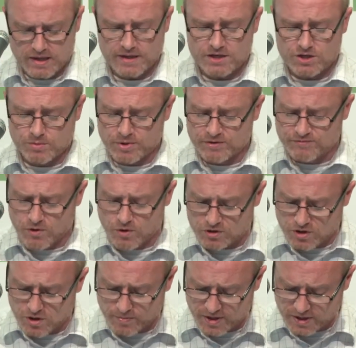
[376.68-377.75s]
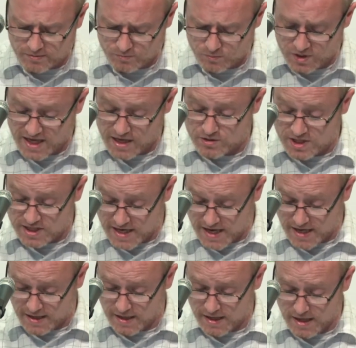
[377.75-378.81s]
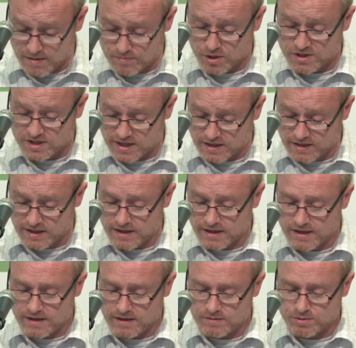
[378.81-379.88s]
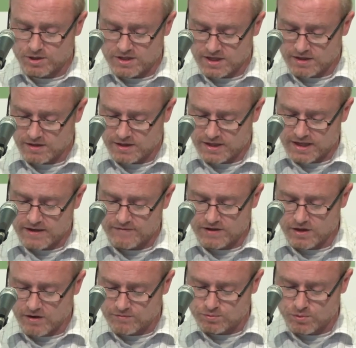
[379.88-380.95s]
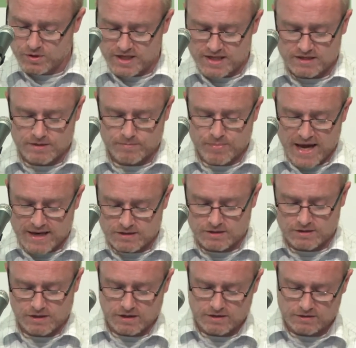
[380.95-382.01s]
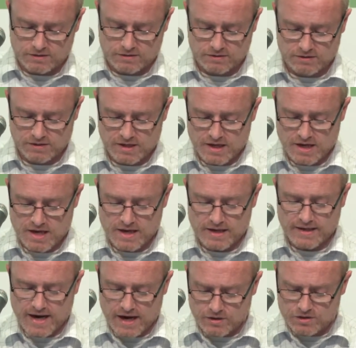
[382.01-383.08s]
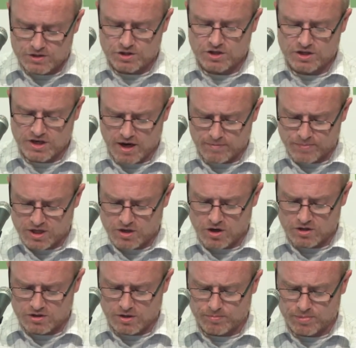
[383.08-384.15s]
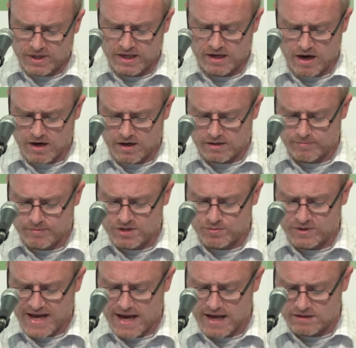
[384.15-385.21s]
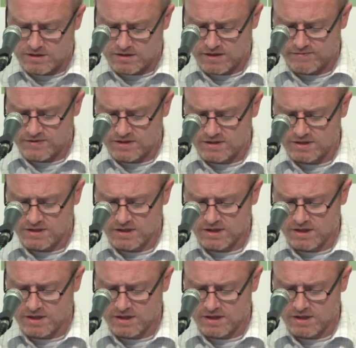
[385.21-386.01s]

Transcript: they should be forthcoming without delay, particularly if a loved one is dependent on it. Carers should not be caught up in arguments with the health service